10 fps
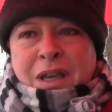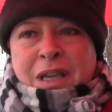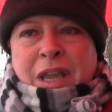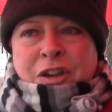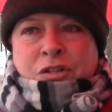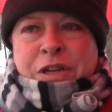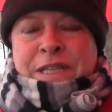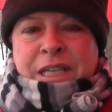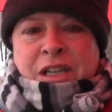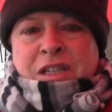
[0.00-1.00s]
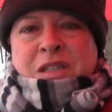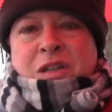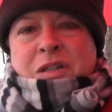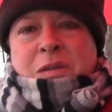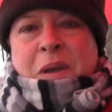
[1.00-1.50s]
increasing
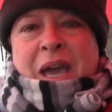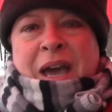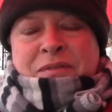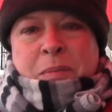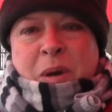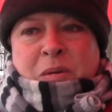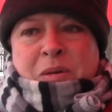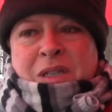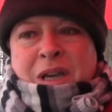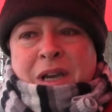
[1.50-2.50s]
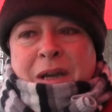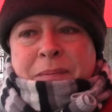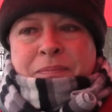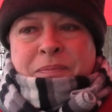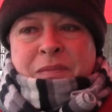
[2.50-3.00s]
concerns we have about
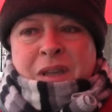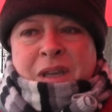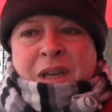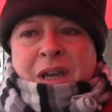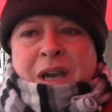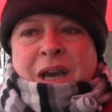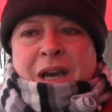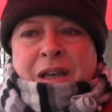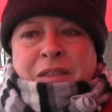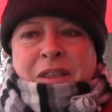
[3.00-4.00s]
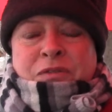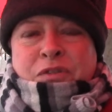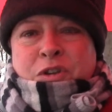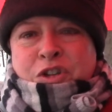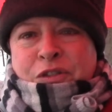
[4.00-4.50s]
the
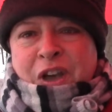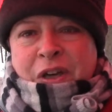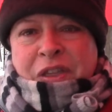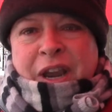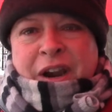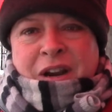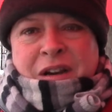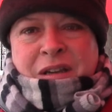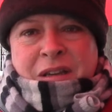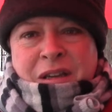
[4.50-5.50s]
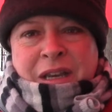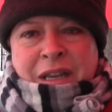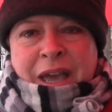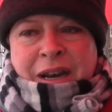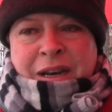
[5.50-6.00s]
future of healthcare in
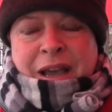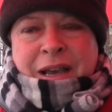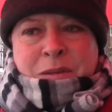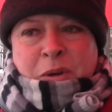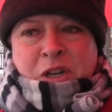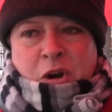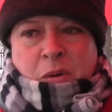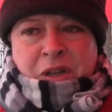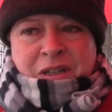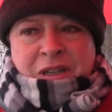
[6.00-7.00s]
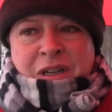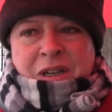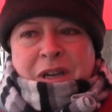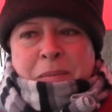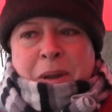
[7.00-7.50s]
Canada as we know it.
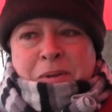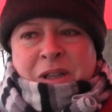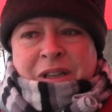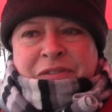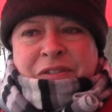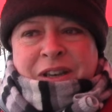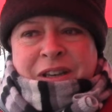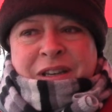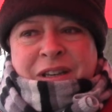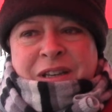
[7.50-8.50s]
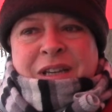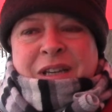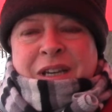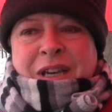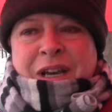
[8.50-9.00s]
Publicly funded,
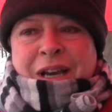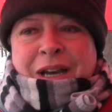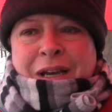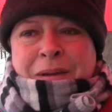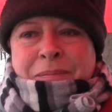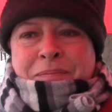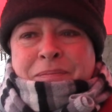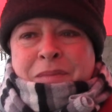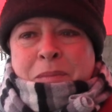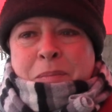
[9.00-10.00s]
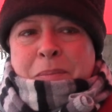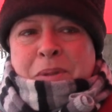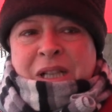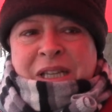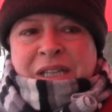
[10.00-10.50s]

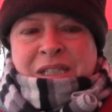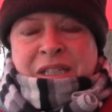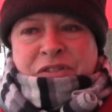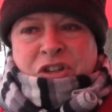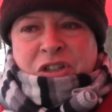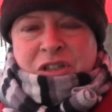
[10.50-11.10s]
publicly delivered.